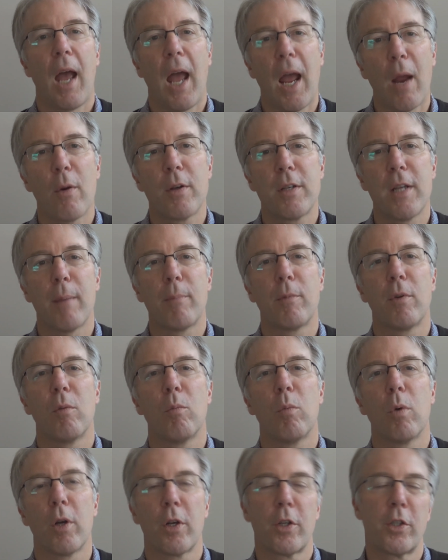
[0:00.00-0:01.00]
Our
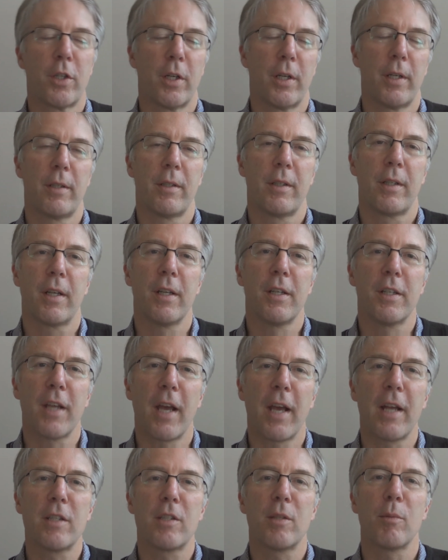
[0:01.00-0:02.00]
adapted worksheet
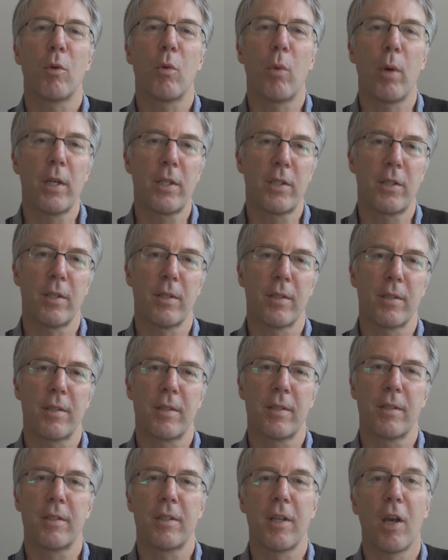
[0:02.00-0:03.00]
contains some
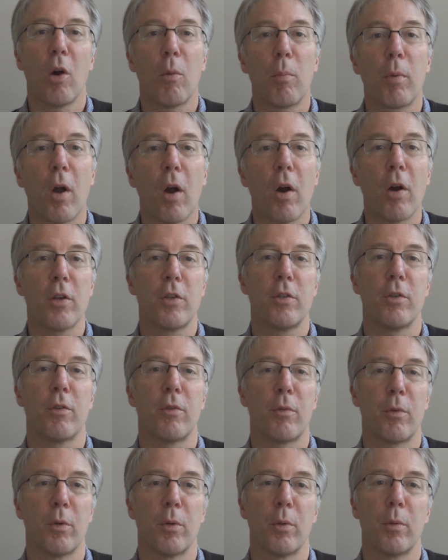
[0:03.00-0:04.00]
questions to help guide you
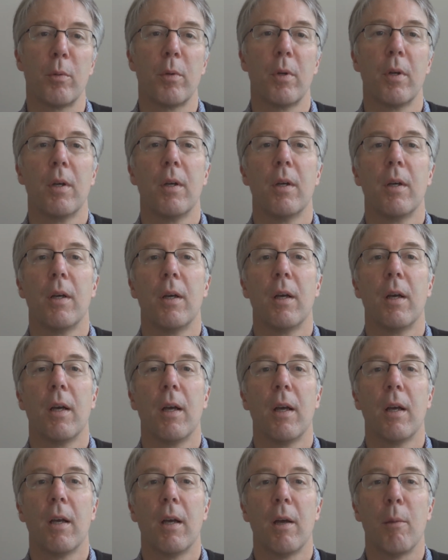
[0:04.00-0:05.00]
through
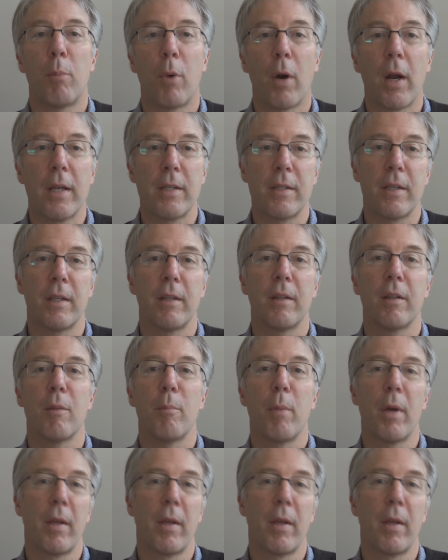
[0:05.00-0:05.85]
appraising the